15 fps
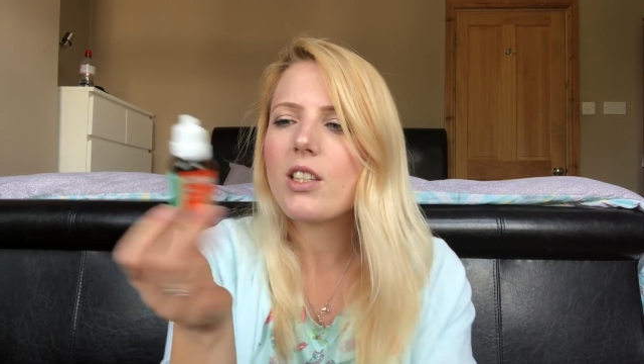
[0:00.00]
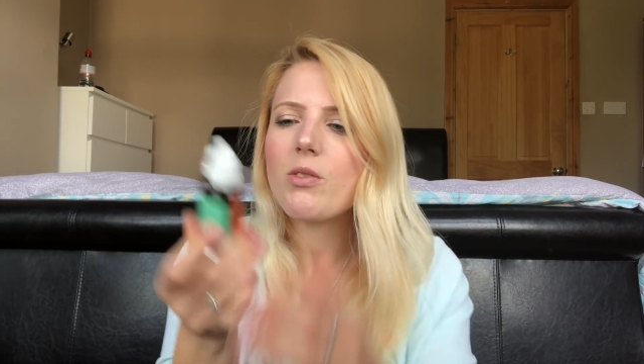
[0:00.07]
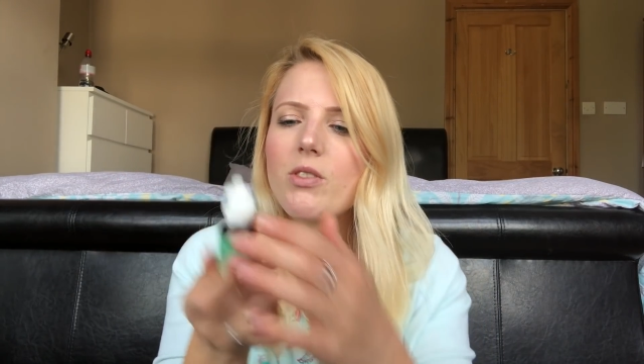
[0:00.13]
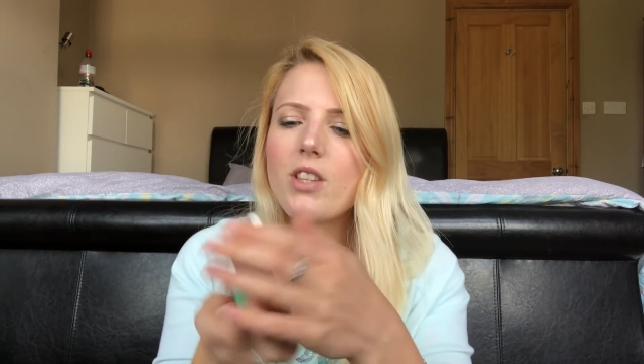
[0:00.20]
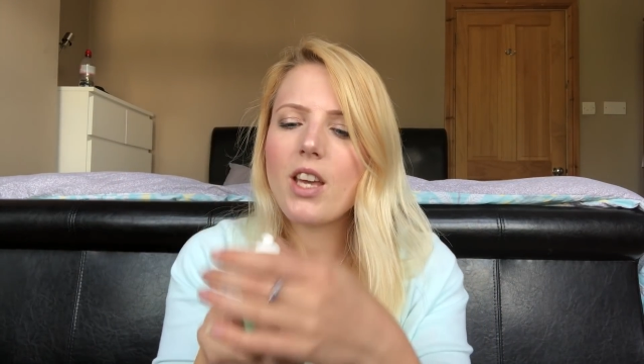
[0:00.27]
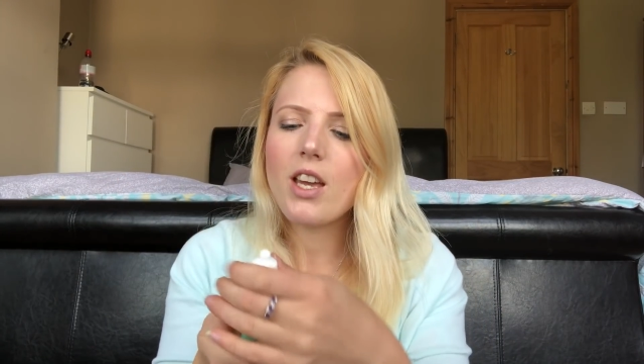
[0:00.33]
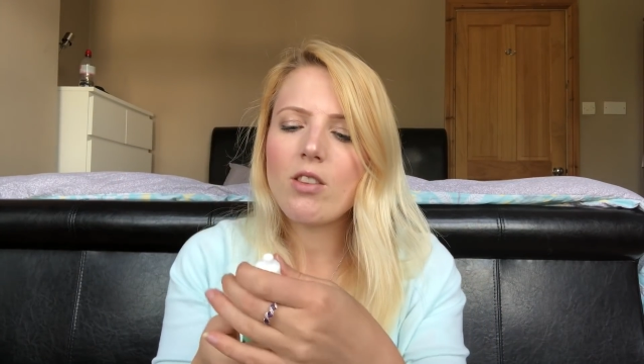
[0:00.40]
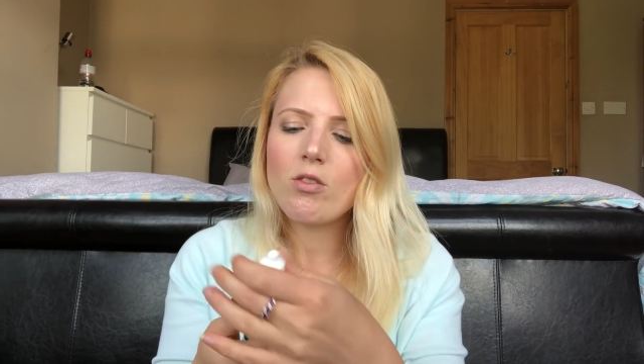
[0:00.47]
I was
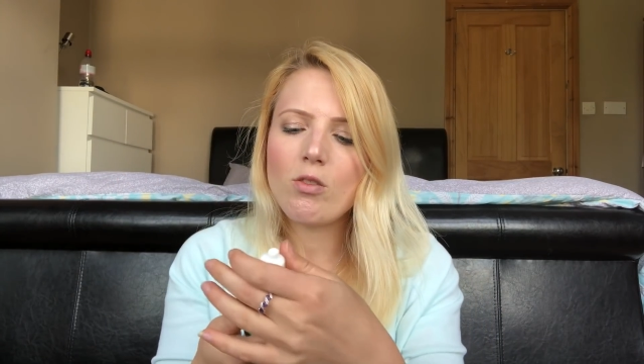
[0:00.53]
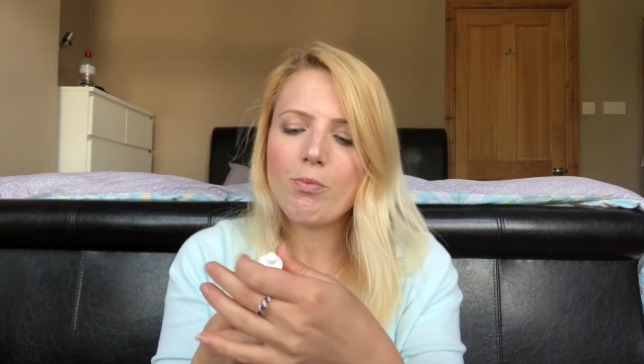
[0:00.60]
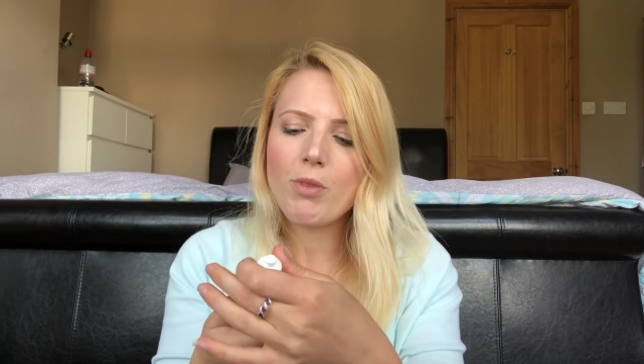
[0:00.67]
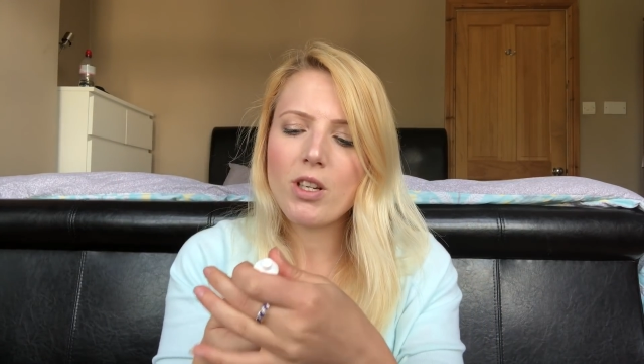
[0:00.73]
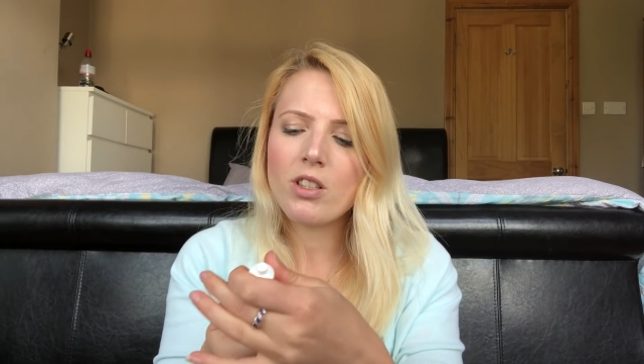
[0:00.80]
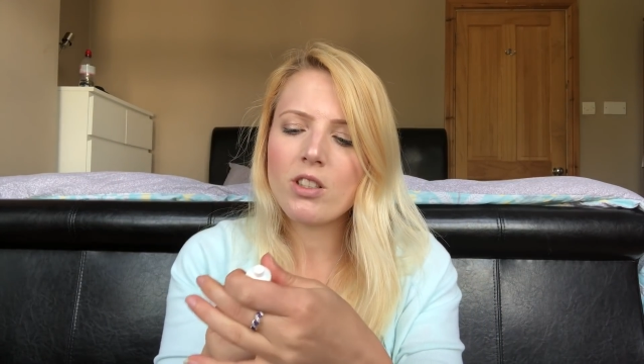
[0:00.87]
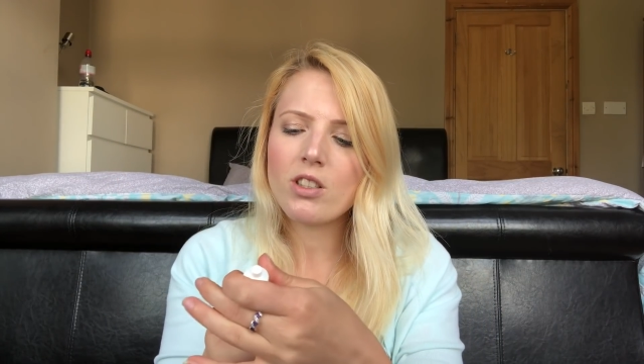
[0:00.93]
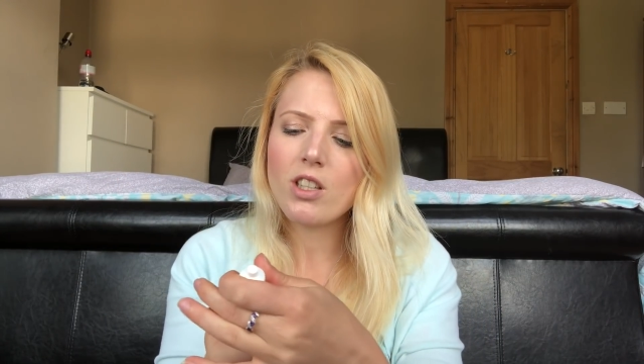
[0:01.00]
getting all
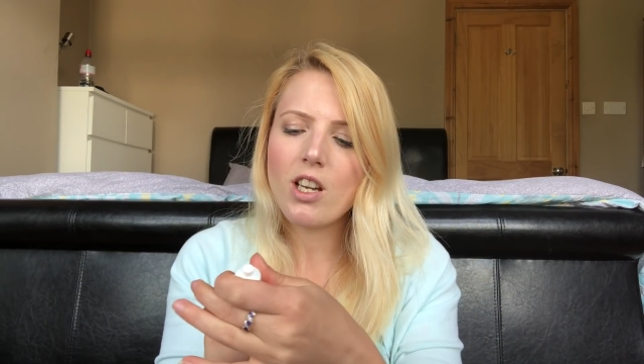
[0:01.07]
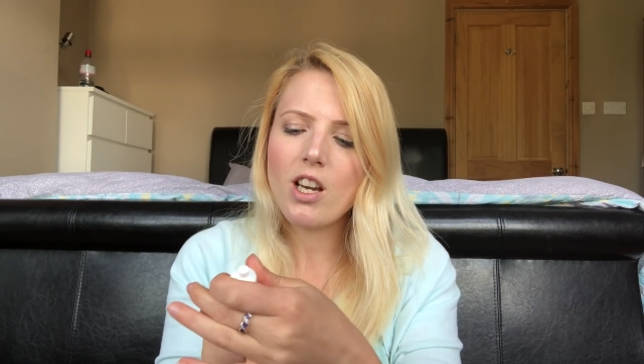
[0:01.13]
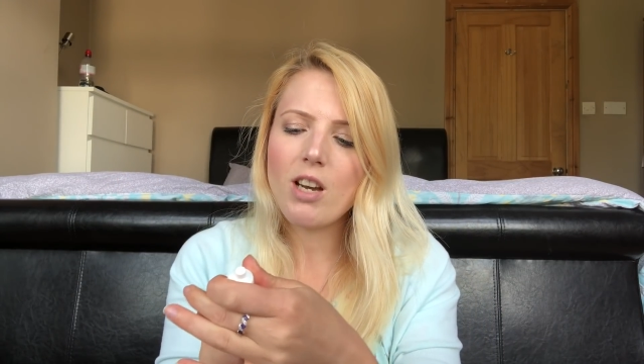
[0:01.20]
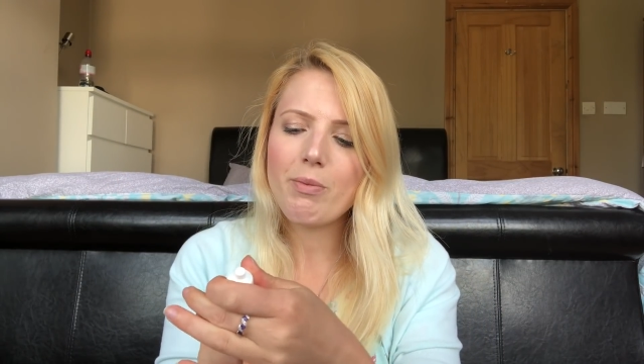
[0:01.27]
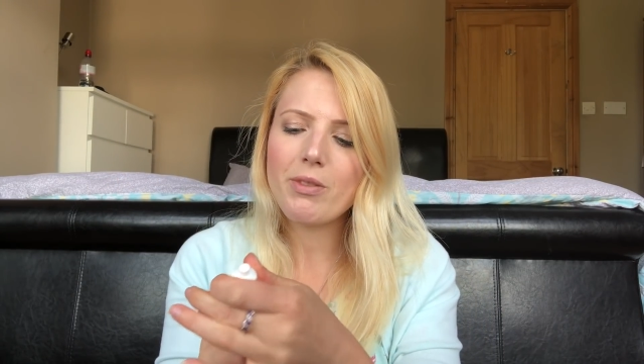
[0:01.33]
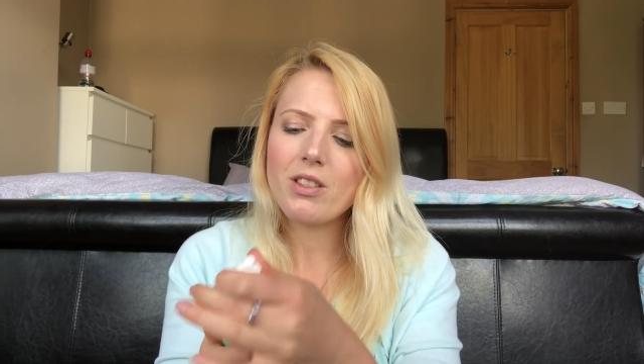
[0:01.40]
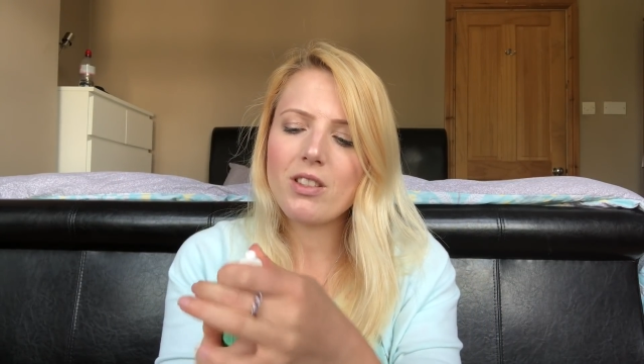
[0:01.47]
bunged up